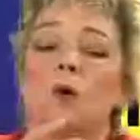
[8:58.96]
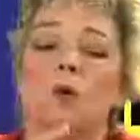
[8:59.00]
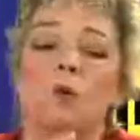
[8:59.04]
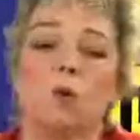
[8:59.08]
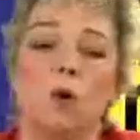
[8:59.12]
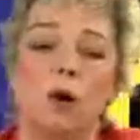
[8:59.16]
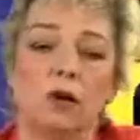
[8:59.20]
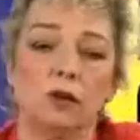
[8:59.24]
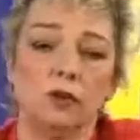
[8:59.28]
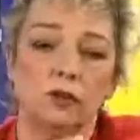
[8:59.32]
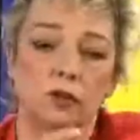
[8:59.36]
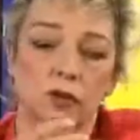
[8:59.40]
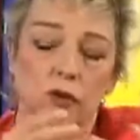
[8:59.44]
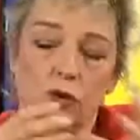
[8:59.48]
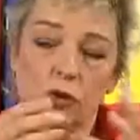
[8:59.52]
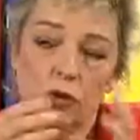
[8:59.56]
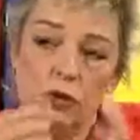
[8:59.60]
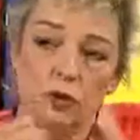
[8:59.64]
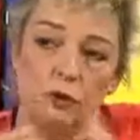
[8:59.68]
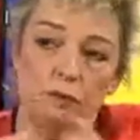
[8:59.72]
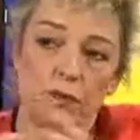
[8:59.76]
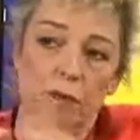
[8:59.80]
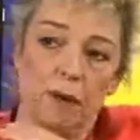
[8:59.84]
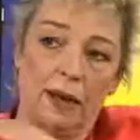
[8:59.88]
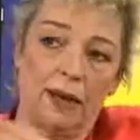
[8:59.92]
What
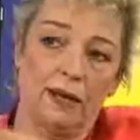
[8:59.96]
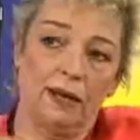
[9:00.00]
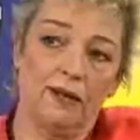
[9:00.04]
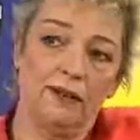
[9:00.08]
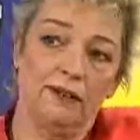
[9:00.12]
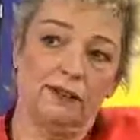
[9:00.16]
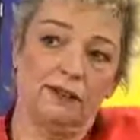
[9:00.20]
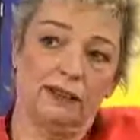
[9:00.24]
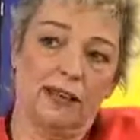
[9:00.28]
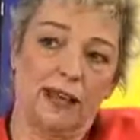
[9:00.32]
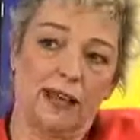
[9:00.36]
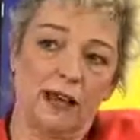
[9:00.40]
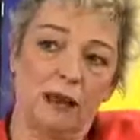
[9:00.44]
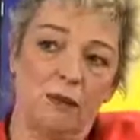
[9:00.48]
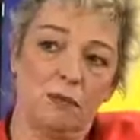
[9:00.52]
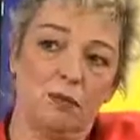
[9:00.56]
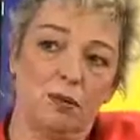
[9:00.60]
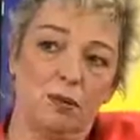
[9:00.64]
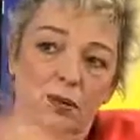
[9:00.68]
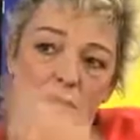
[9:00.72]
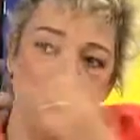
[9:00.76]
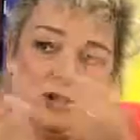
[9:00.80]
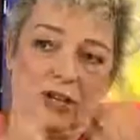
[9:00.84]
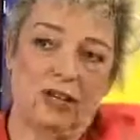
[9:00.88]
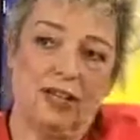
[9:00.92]
good buttons can I
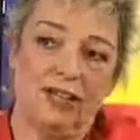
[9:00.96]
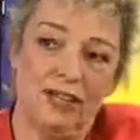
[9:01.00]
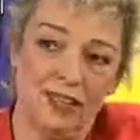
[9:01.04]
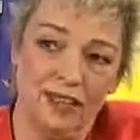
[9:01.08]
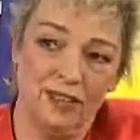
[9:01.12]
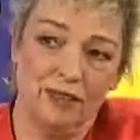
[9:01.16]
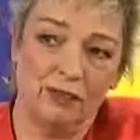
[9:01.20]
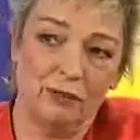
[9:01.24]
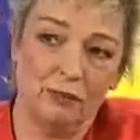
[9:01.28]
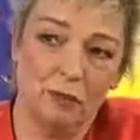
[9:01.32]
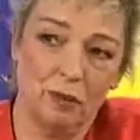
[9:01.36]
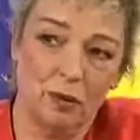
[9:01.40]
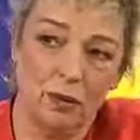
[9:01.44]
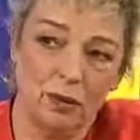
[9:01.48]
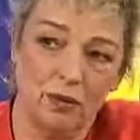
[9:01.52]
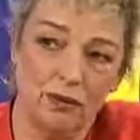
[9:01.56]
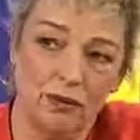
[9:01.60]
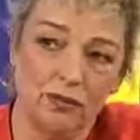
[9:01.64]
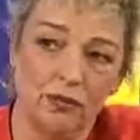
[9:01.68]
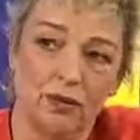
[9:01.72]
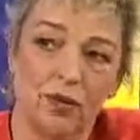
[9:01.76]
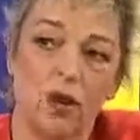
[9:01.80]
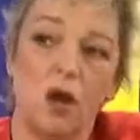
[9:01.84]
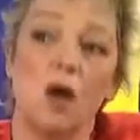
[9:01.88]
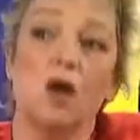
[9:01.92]
push in this
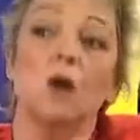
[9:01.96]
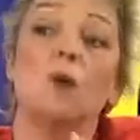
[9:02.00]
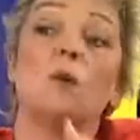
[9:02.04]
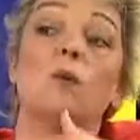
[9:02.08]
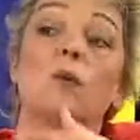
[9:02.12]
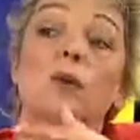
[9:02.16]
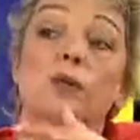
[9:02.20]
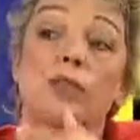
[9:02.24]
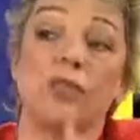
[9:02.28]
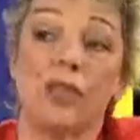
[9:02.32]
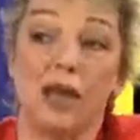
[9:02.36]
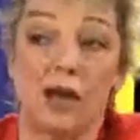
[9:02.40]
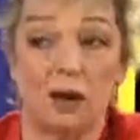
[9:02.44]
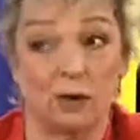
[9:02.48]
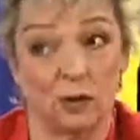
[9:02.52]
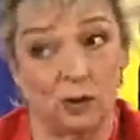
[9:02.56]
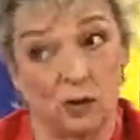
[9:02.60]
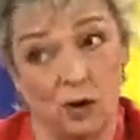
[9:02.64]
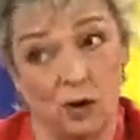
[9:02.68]
person without